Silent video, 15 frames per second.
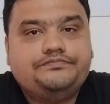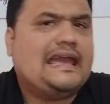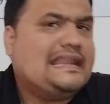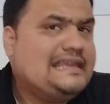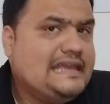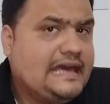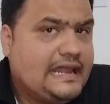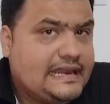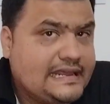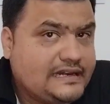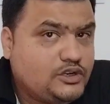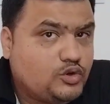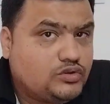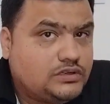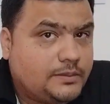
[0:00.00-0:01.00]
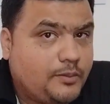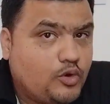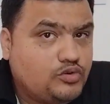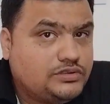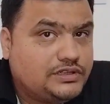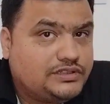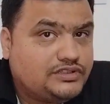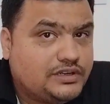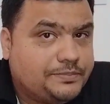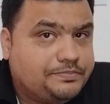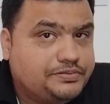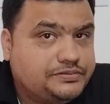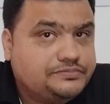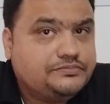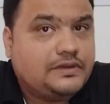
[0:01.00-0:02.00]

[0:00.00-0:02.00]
any anecdote about the trip